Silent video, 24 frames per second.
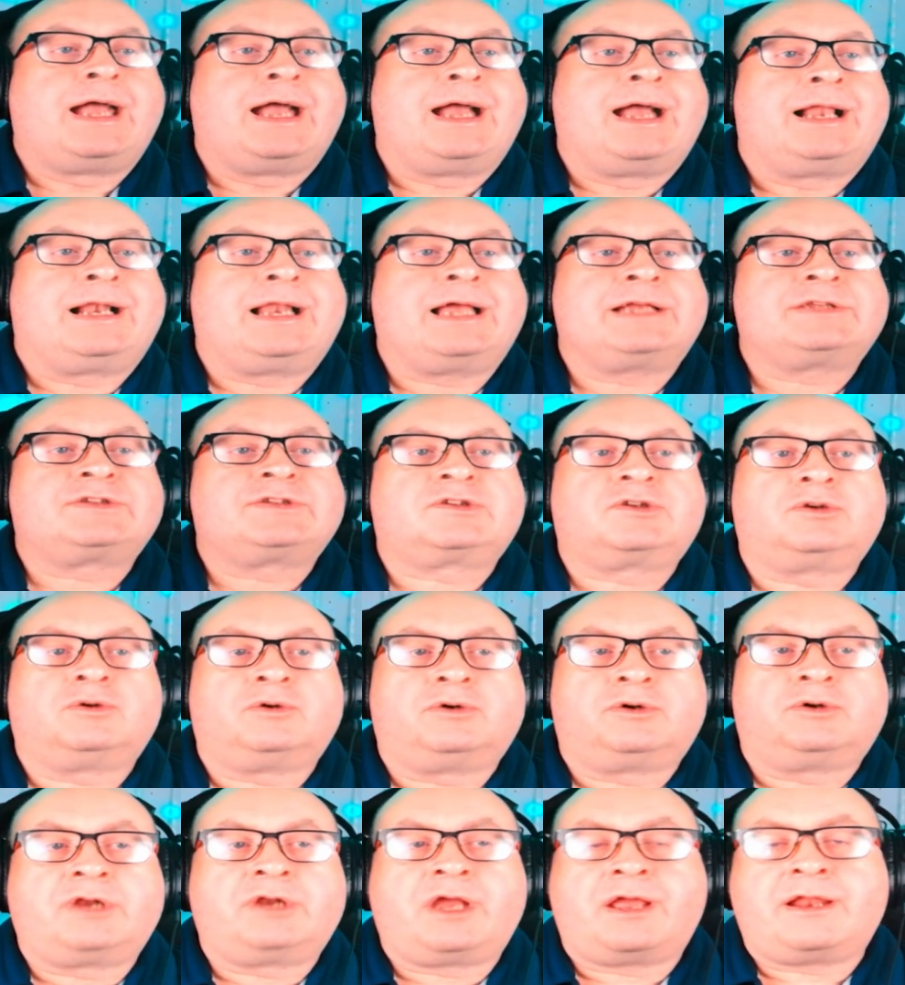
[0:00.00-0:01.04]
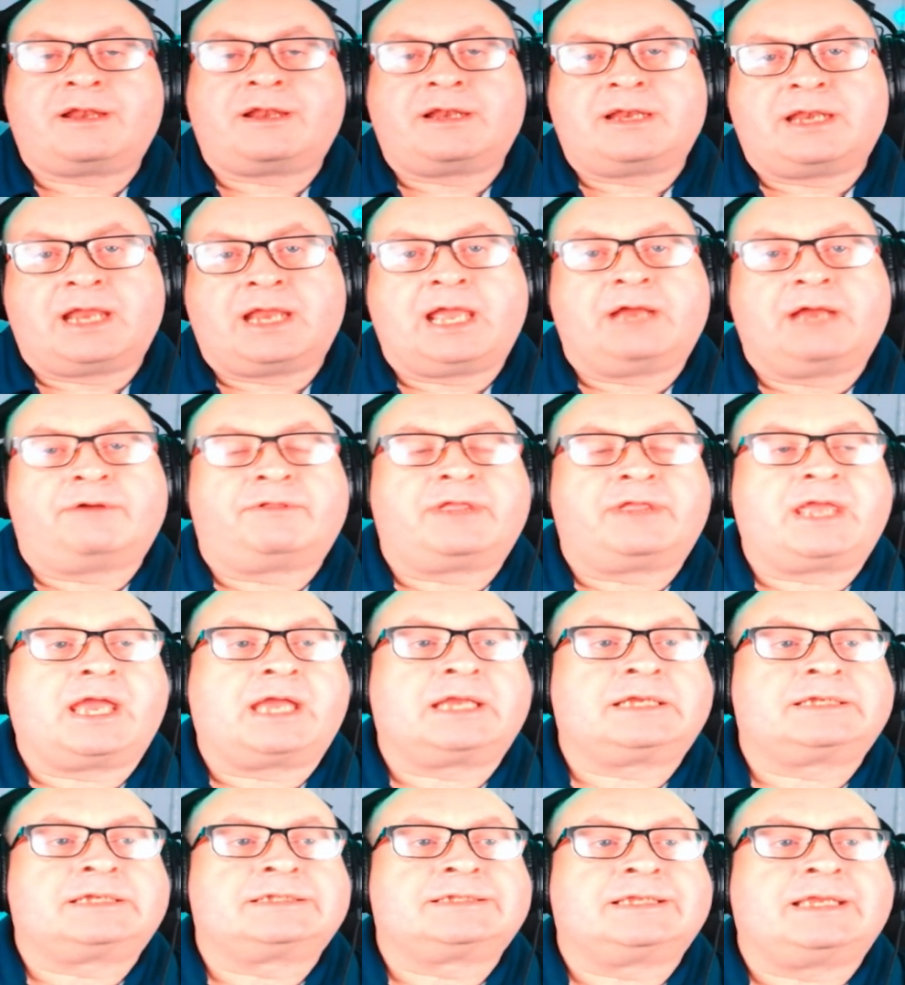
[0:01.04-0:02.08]
Last corner, nail the
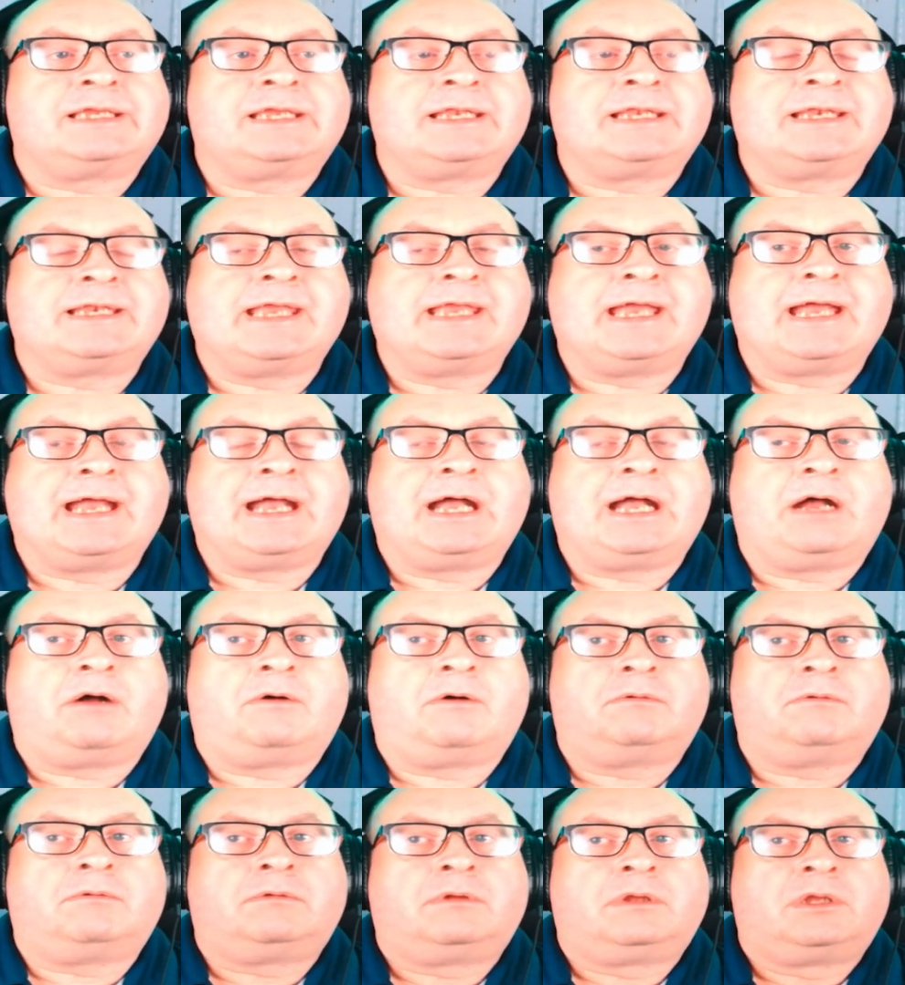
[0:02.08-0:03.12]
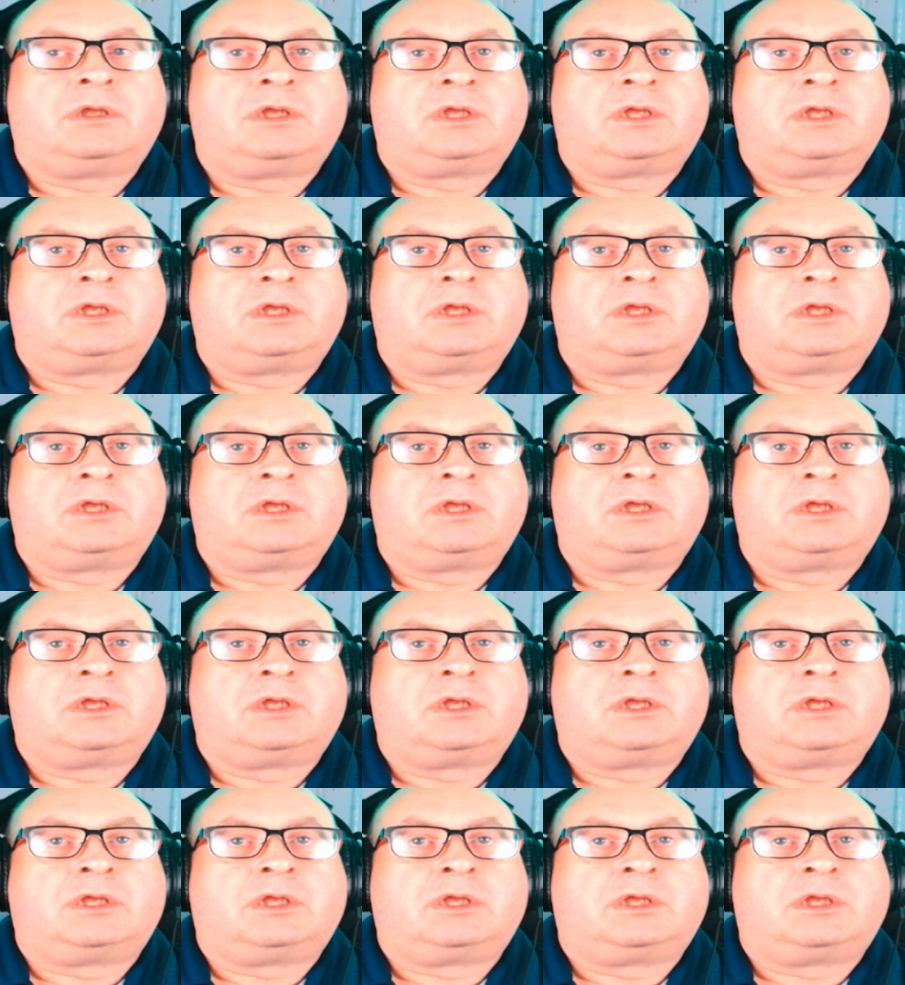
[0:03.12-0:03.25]
exit. Now,